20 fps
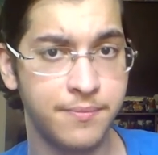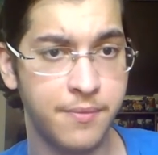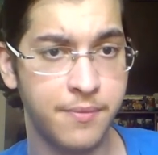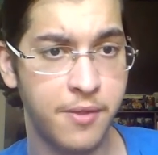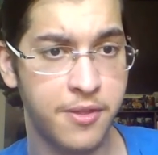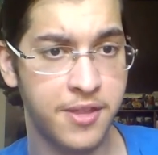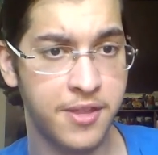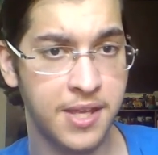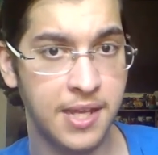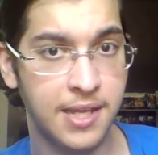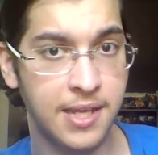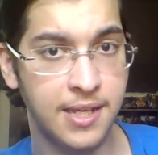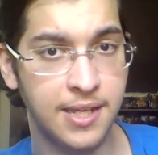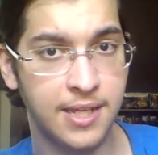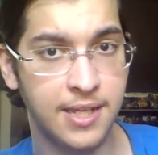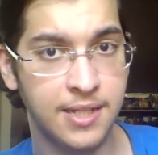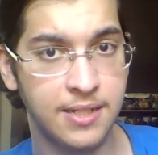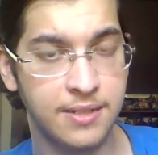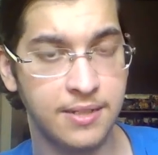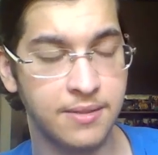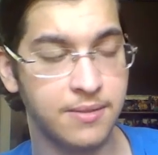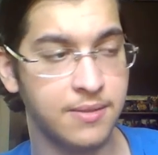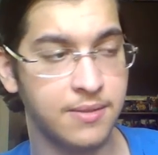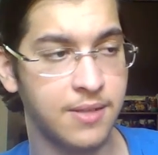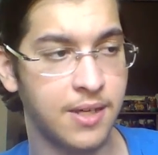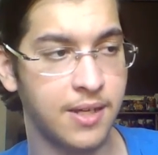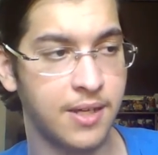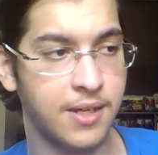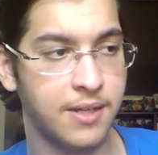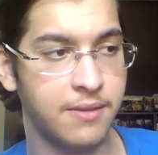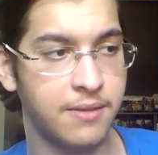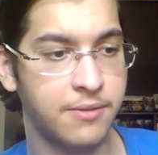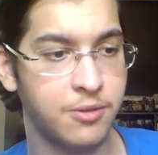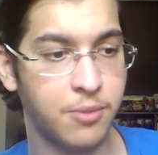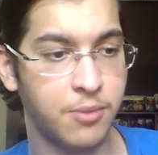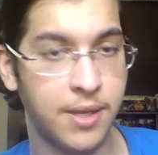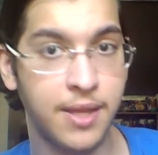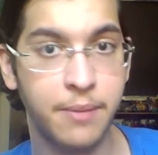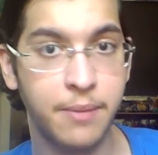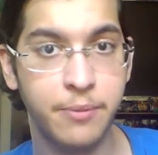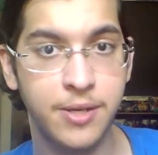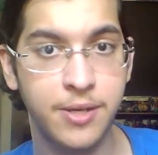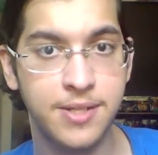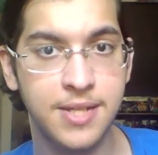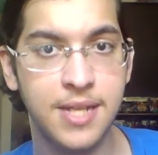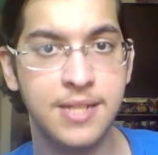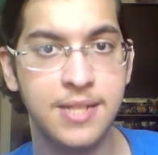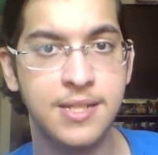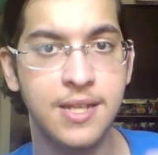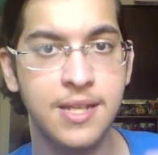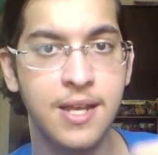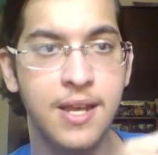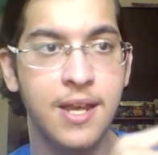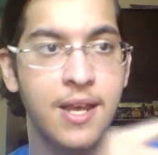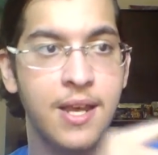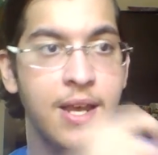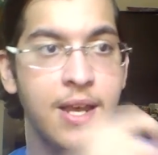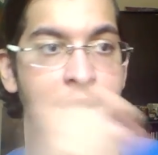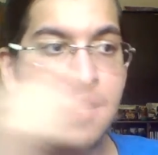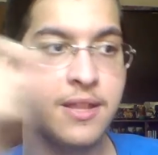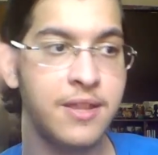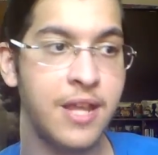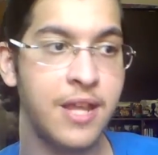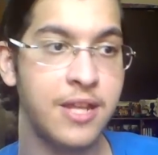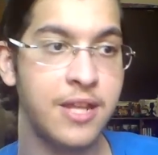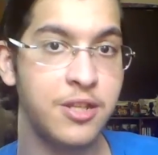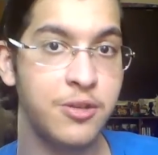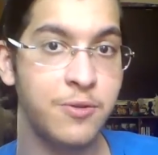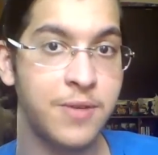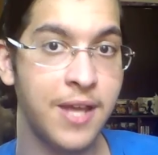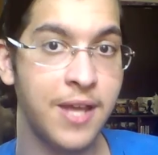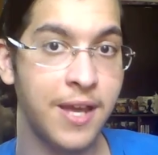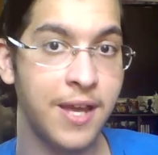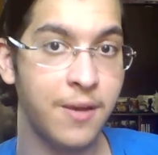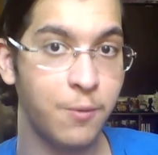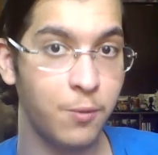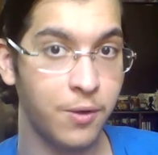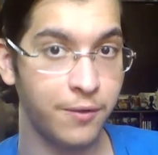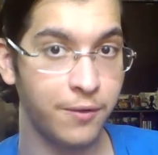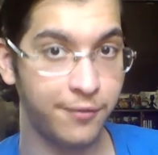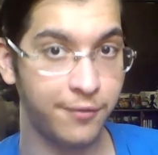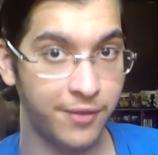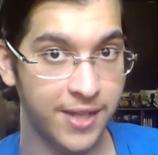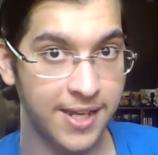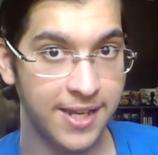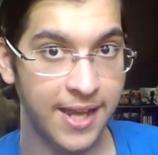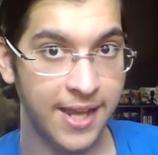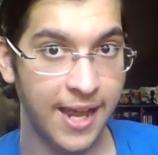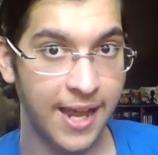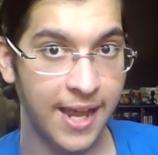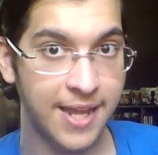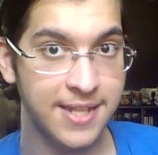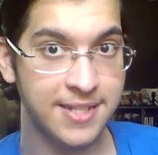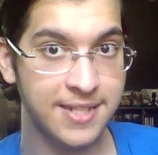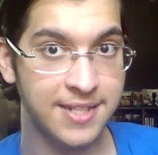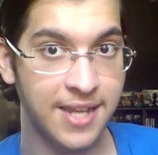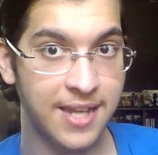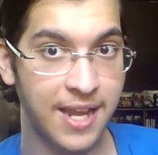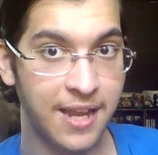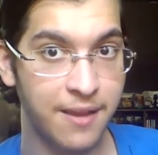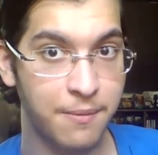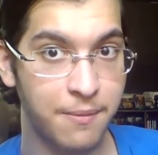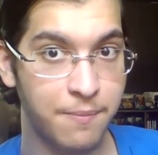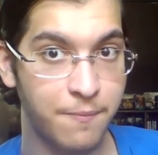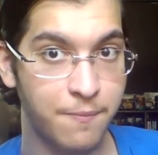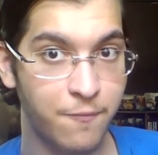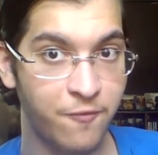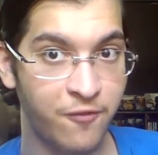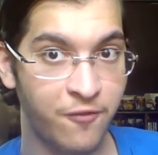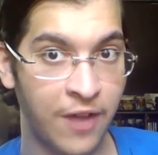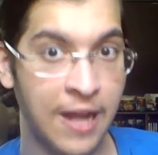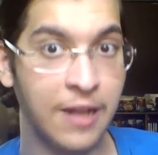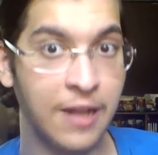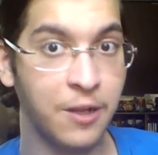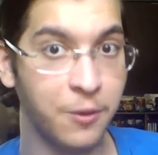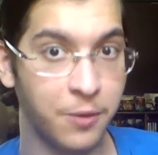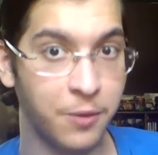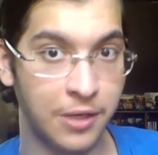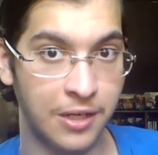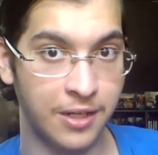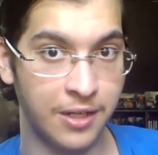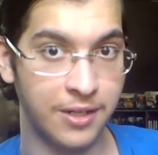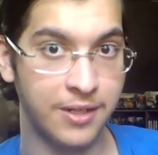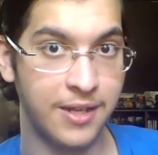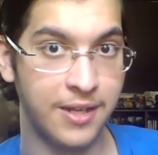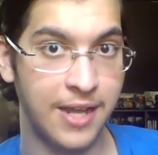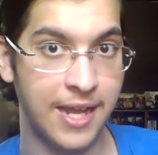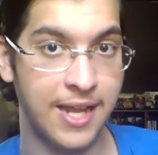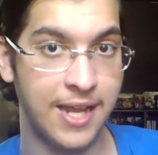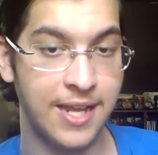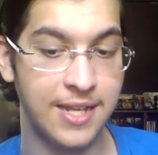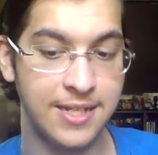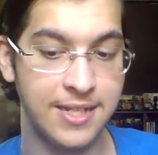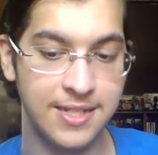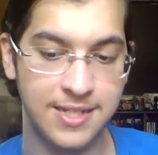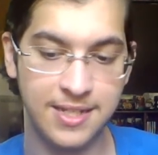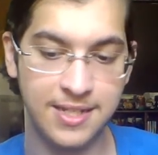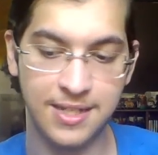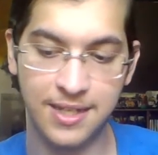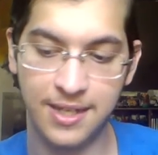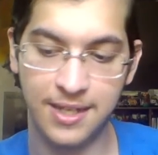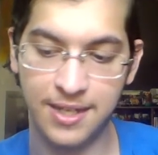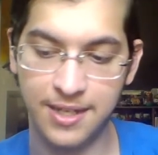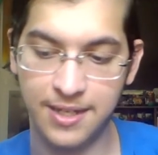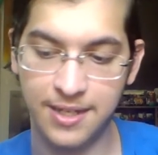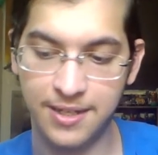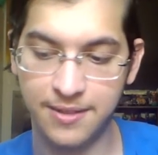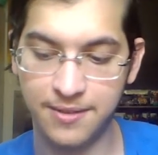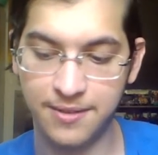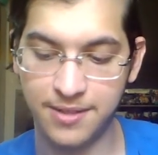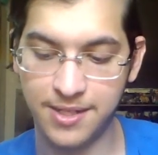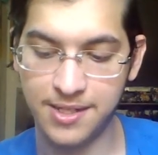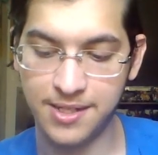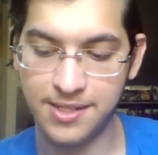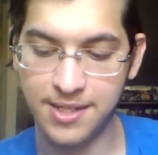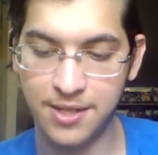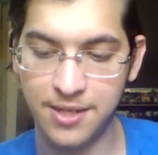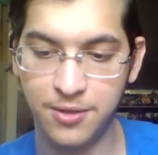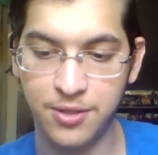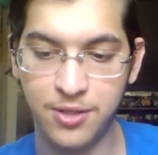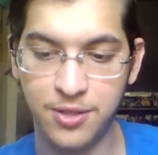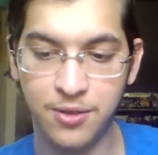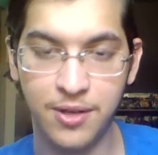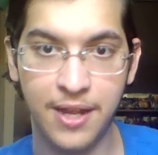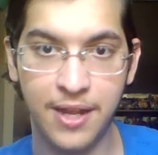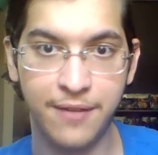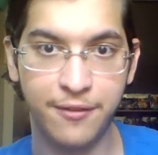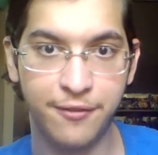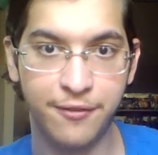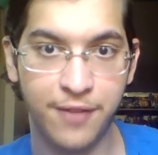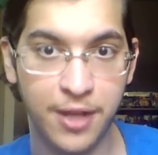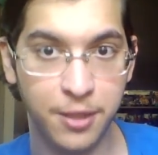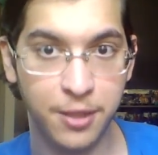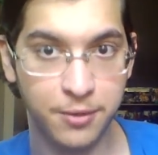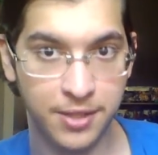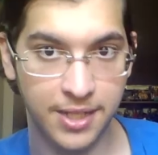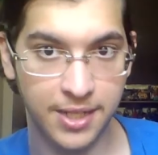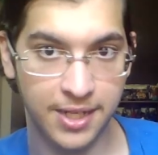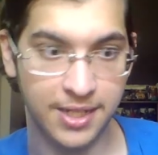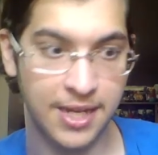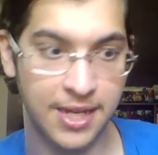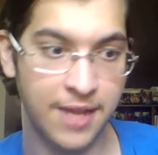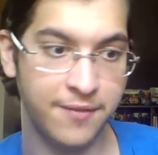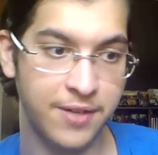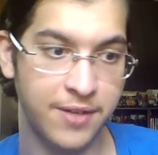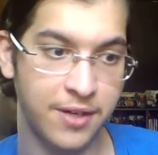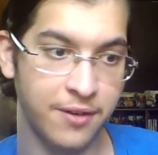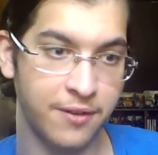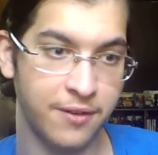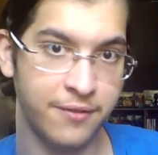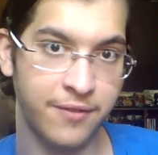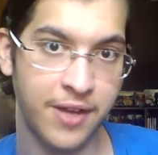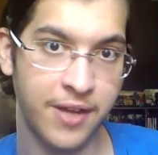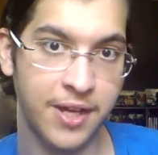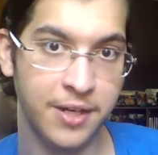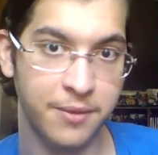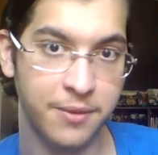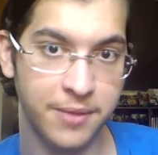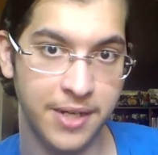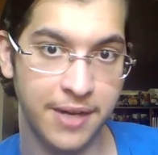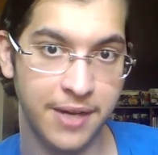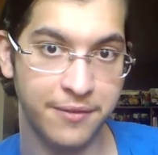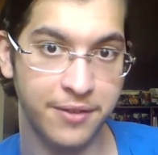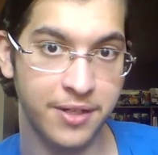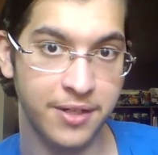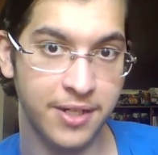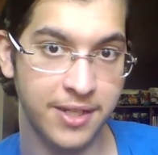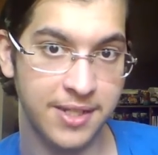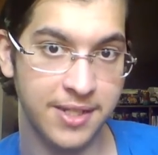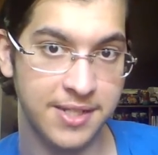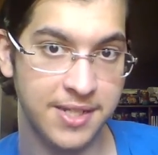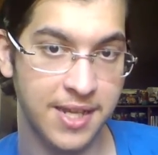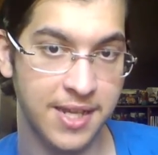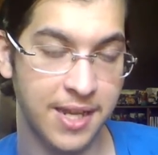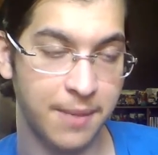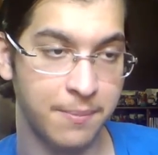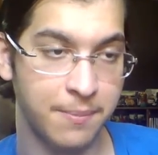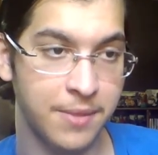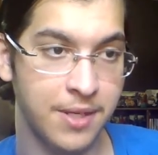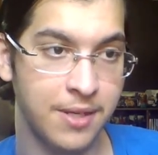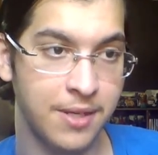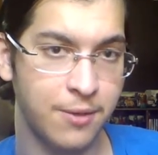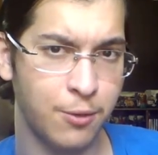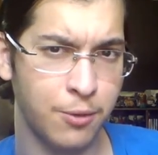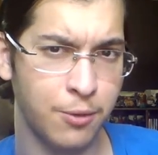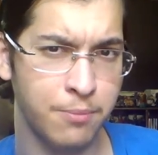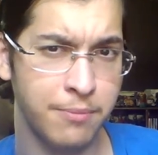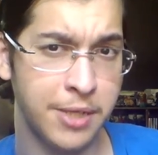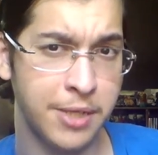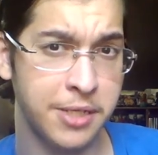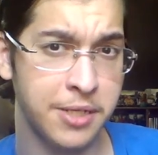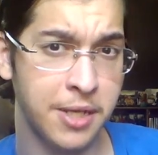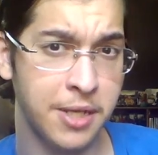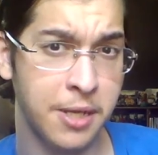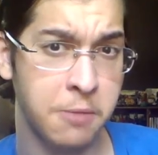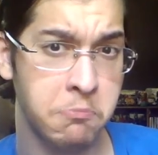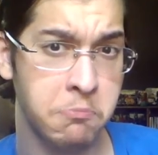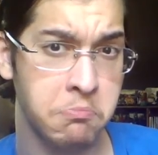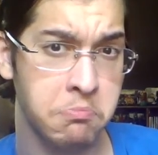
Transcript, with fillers: thing in Twilight Princess, then you get Wolf Link as a follower, and because you don't have a follower like Navi or Fi or whatever in this game, or Midna,